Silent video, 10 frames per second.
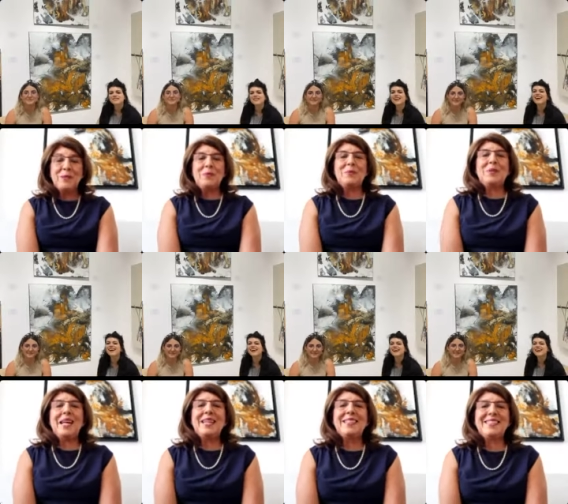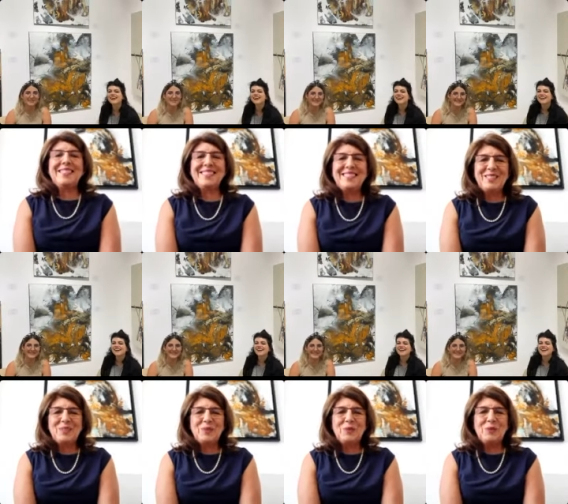who would like
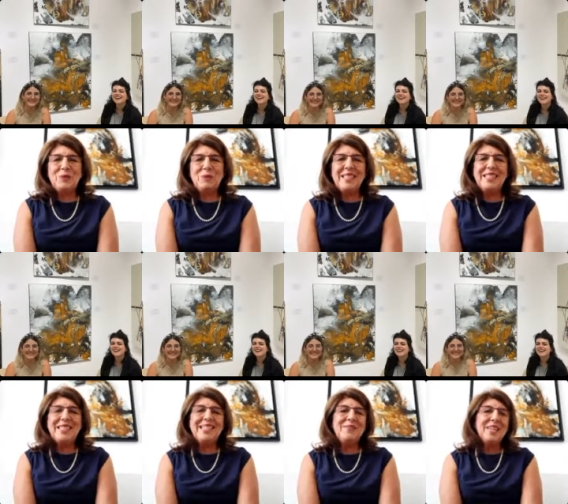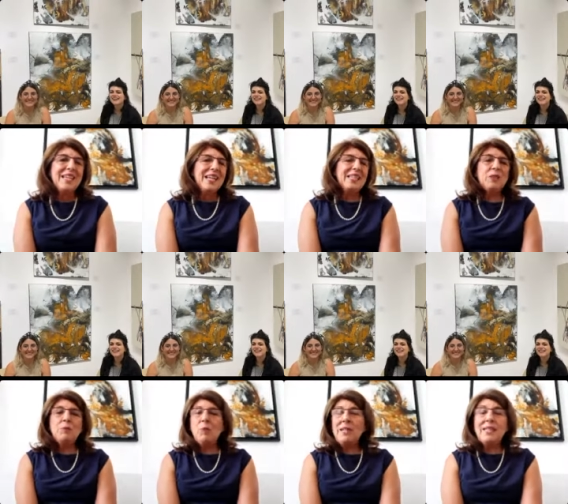to be there. At this
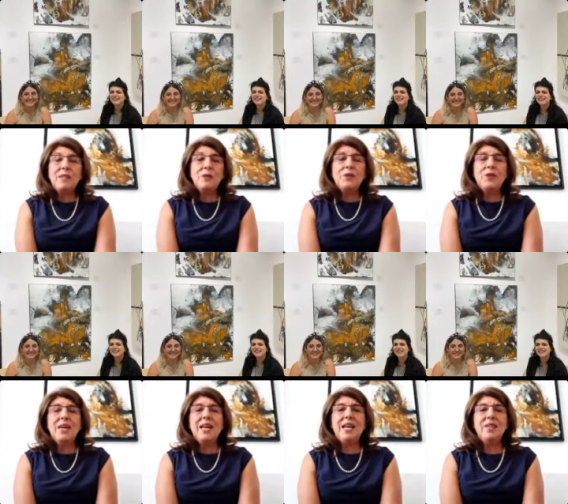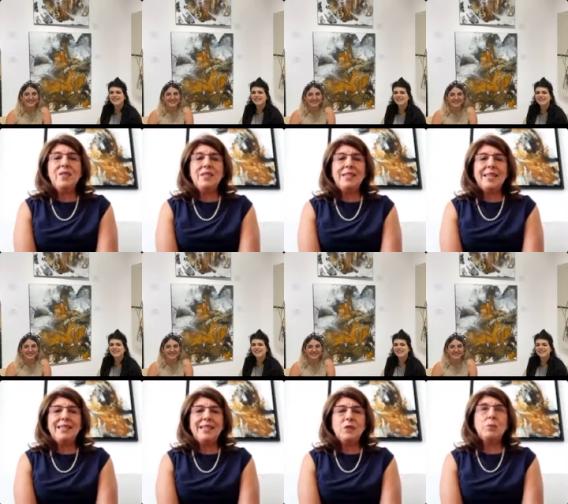moment, I also have
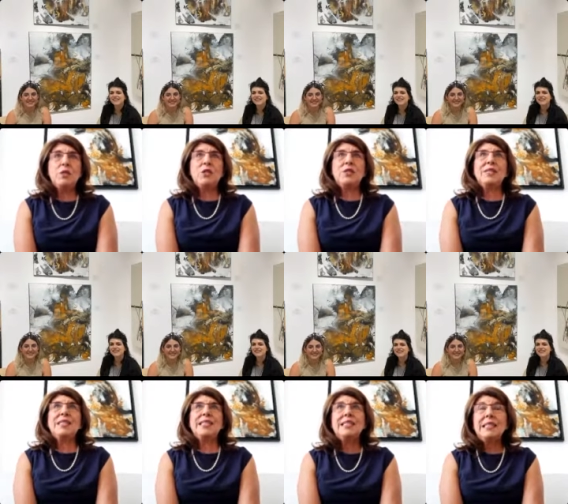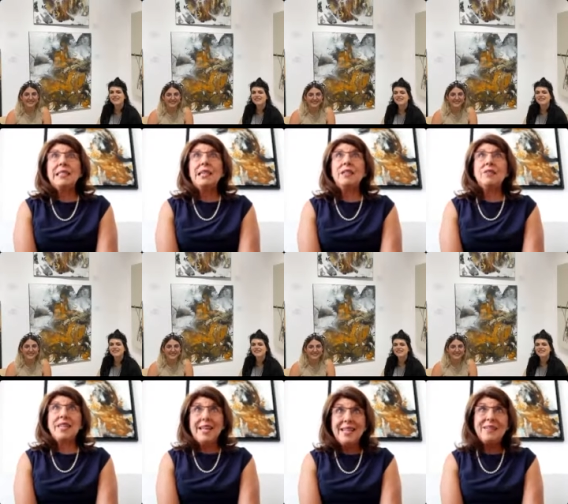another exhibition in
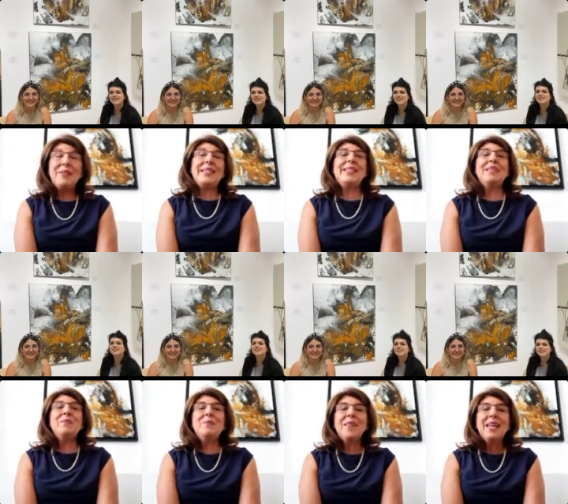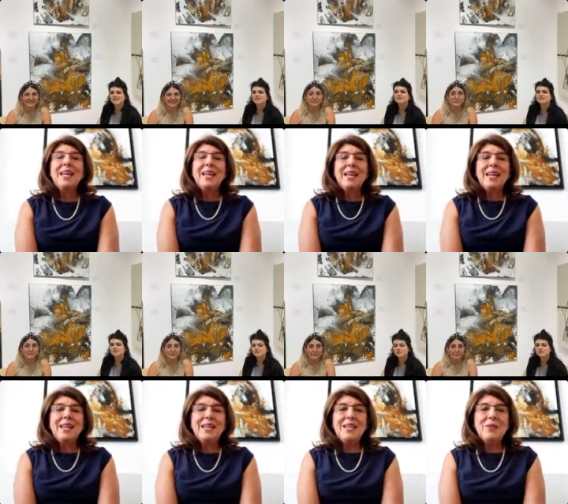Vienna here.
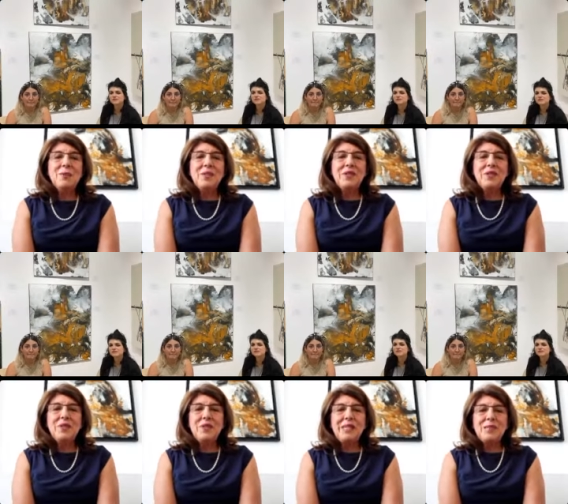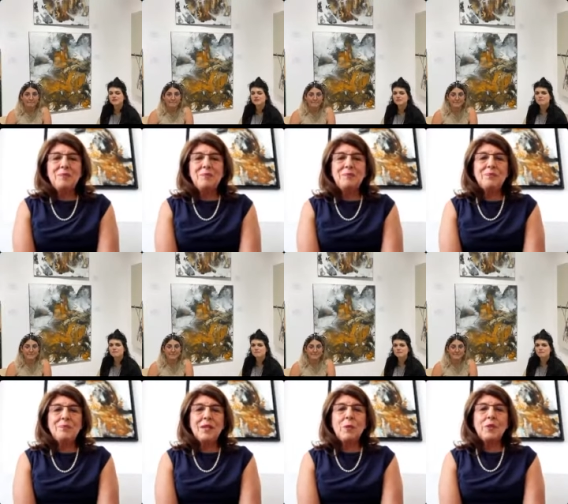With
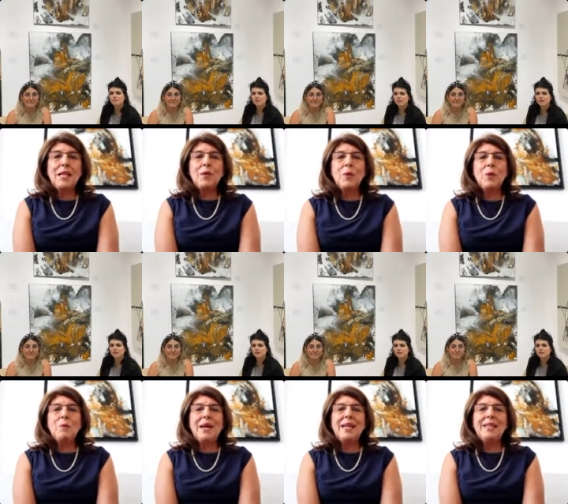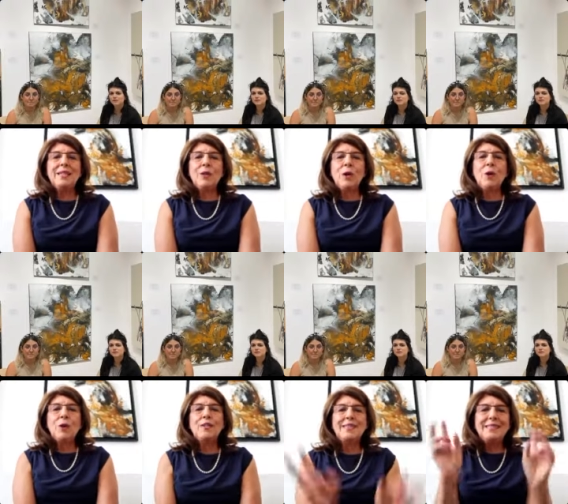what I call my
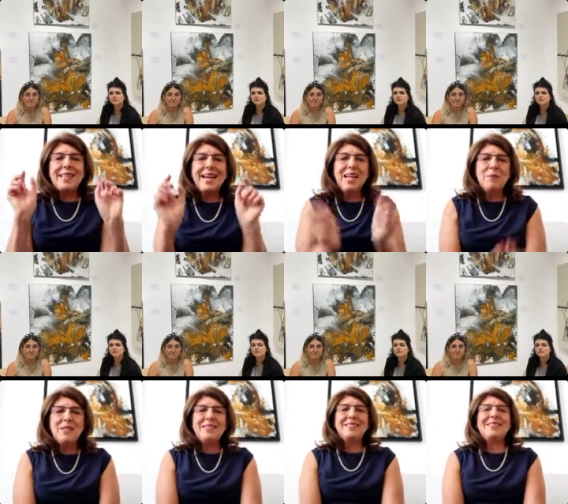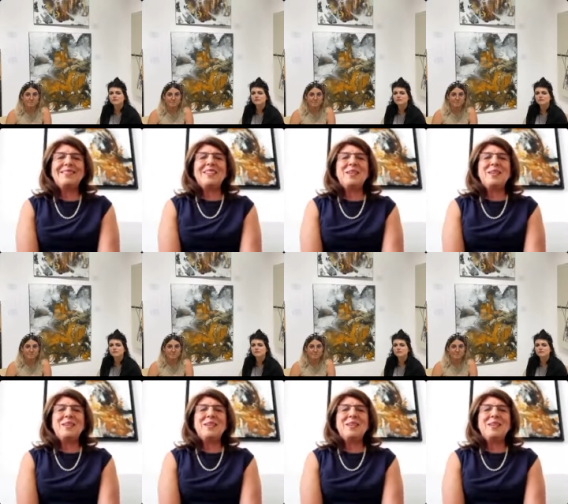old-timers